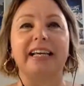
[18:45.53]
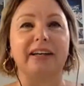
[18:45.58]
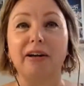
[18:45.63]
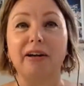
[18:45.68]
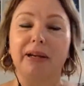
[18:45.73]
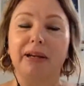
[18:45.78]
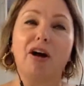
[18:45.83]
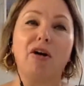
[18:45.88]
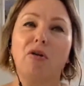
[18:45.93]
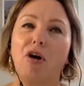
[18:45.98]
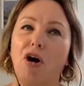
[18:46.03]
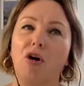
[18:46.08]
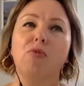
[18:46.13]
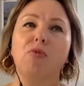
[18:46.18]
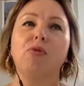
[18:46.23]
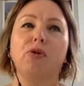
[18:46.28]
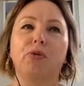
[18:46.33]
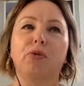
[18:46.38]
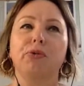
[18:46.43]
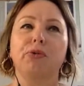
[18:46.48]
I mean, I'll
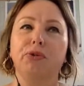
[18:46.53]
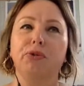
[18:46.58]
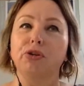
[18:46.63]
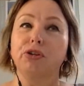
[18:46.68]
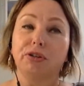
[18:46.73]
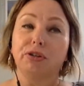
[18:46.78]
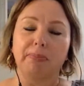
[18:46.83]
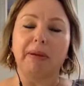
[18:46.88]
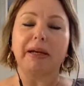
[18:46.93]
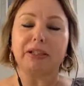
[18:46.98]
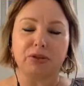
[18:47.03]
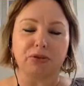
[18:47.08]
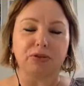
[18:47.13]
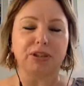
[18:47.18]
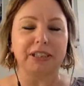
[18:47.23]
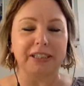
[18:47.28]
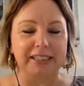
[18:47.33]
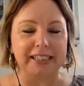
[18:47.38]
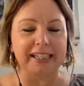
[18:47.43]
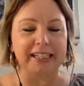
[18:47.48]
work with her to make sure
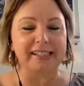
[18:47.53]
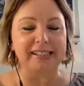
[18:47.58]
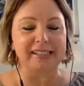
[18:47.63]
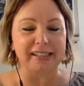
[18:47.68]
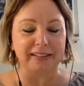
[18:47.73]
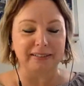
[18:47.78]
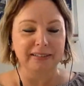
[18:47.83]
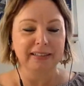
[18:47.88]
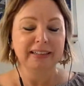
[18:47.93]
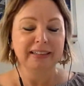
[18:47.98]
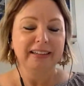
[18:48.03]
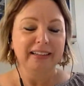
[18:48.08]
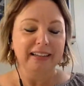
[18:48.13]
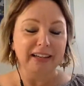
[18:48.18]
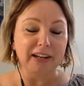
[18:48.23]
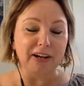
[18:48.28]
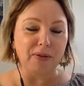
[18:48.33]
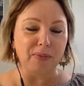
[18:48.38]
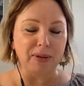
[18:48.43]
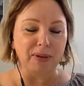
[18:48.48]
she checks in,
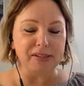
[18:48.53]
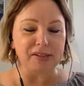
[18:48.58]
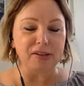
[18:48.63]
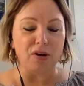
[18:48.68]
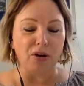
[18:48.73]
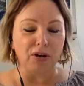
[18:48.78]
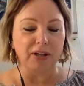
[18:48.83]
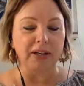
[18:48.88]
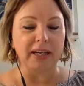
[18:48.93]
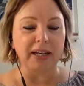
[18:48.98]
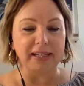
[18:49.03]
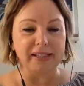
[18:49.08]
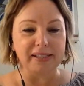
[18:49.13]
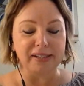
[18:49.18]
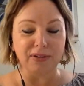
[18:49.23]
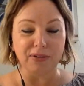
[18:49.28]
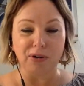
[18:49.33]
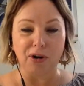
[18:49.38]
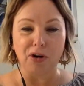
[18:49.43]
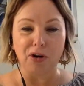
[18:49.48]
you know, once the holidays
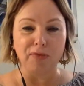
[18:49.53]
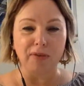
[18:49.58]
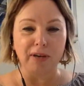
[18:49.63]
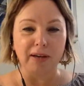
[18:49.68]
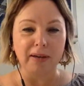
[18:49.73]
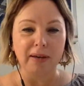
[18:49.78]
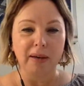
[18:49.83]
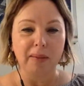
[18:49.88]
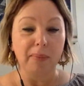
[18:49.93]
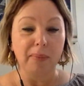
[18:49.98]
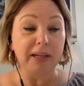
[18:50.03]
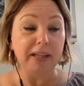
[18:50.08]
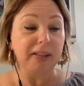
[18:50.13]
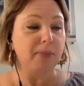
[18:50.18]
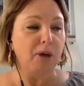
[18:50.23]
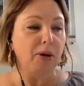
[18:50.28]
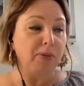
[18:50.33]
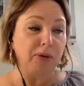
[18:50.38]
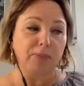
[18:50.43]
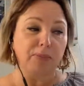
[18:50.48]
are over. But at the
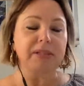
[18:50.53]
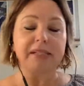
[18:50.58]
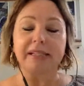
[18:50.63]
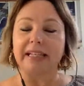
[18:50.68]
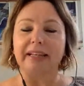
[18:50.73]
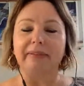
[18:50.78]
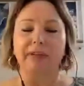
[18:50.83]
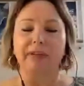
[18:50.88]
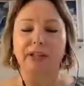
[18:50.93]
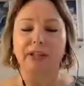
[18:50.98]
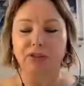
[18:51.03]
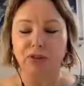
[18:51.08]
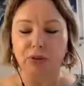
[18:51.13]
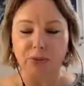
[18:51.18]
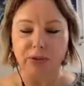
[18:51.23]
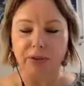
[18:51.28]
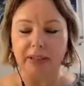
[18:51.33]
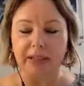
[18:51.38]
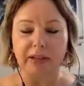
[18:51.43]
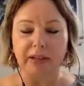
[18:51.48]
moment, I'm just leaving her to her
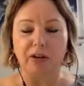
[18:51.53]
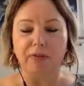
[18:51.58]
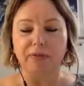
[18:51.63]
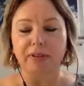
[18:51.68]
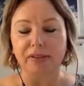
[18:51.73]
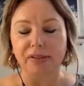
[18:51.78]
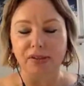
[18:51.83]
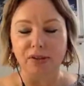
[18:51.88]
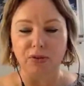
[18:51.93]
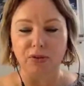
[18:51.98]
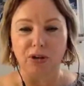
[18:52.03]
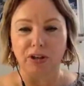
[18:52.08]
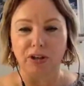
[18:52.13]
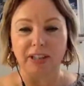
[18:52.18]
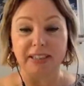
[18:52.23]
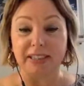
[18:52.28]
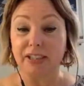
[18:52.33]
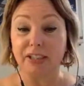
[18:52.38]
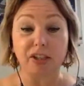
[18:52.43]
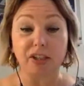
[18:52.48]
thing over the school
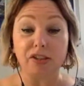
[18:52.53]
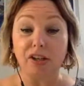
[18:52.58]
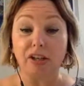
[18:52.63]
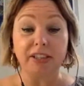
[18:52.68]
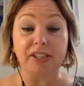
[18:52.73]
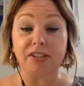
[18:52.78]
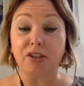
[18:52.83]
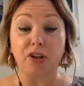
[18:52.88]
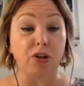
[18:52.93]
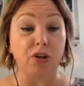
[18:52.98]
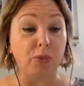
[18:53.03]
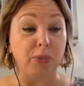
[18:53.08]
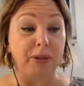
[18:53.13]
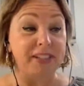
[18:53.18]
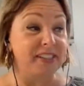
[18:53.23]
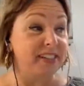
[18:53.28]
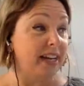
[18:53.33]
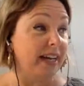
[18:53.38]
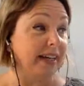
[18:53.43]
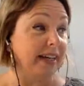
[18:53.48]
holidays. She goes, I just don't know where to
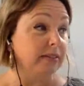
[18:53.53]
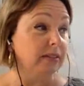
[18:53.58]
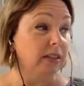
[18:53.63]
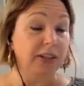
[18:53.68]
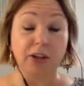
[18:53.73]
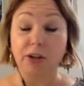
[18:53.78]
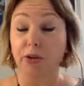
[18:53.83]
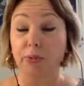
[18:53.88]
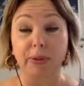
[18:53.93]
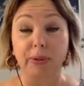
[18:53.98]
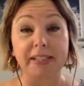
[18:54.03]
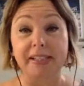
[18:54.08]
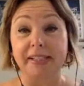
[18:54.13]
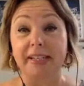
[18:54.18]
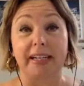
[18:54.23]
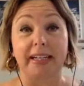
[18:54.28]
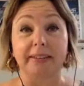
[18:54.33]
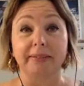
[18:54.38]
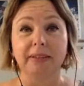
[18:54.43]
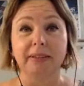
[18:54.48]
start. I don't know where to
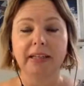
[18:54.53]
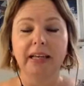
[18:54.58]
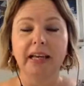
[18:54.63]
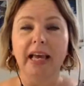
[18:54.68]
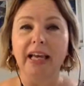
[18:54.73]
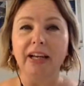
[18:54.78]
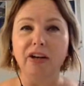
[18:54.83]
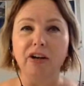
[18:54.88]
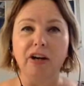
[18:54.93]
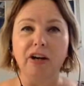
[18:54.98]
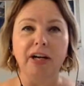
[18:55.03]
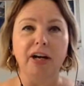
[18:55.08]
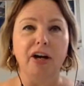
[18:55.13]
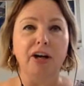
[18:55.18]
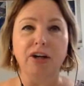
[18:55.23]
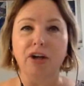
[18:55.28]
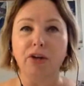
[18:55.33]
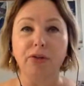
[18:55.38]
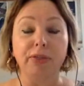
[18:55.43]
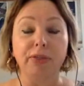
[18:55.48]
start. And I
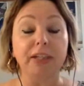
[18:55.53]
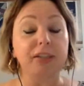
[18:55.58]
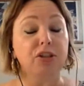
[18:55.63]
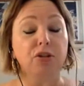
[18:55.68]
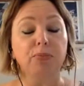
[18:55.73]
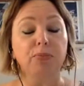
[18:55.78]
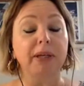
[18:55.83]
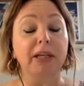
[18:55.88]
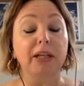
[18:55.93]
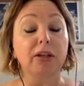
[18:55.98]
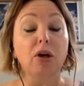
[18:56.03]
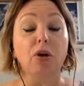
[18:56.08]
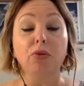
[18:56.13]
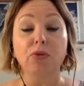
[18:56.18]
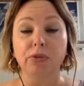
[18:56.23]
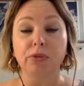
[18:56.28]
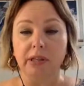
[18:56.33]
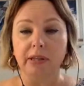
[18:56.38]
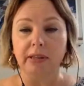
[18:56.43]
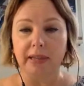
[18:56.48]
don't think she'll be
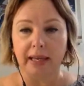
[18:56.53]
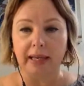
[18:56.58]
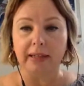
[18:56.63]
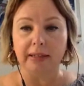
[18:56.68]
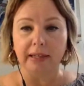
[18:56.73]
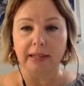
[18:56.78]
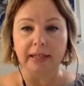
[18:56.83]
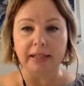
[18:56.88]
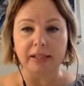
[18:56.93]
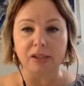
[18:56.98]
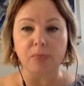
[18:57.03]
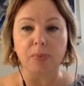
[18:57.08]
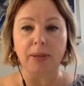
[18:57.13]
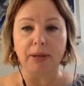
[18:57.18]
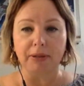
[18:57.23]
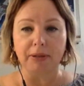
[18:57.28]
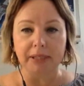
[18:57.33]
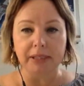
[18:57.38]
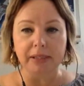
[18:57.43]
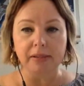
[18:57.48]
alone in that
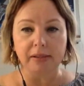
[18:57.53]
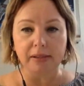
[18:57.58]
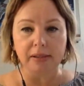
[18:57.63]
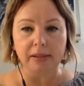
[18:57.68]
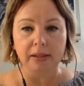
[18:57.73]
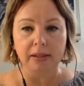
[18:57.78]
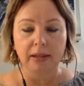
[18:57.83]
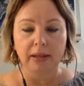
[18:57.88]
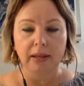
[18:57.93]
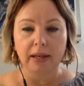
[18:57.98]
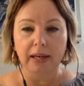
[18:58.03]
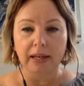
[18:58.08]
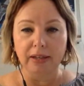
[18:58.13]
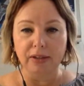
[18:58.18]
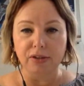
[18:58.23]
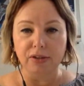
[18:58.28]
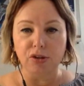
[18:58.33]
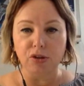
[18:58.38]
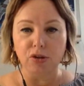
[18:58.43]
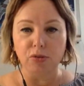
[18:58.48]
experience
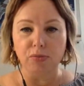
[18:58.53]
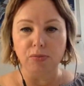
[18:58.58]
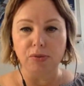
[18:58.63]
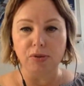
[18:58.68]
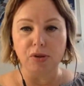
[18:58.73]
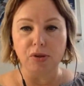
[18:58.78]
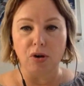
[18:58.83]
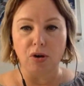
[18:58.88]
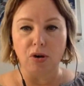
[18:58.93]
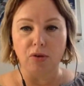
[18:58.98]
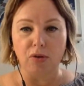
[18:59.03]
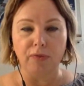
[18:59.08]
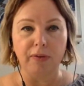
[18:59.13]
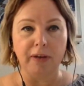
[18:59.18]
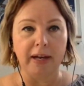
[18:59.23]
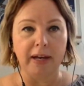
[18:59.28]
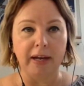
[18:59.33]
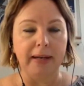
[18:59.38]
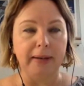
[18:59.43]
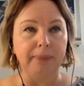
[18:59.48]
in terms of,
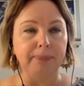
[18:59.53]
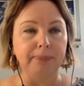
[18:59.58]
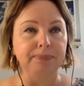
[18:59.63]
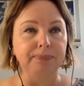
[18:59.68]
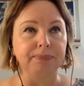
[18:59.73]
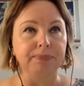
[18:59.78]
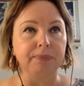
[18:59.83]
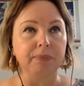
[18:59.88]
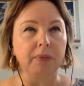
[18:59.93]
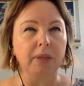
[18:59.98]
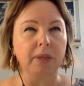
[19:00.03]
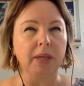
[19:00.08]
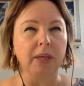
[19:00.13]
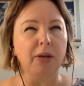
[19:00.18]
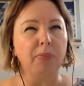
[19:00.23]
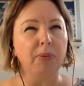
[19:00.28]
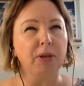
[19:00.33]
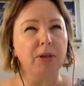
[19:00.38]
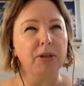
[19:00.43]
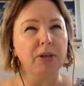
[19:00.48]
you
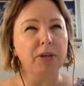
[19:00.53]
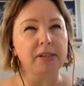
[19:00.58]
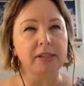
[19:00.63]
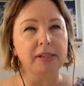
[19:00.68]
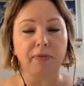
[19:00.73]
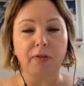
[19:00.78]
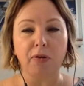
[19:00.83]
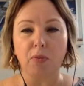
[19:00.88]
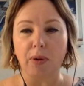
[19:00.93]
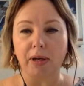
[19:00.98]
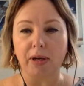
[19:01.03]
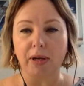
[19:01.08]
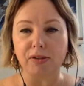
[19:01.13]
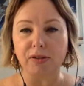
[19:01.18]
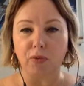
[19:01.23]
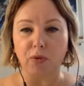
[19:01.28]
know, because it's different ways of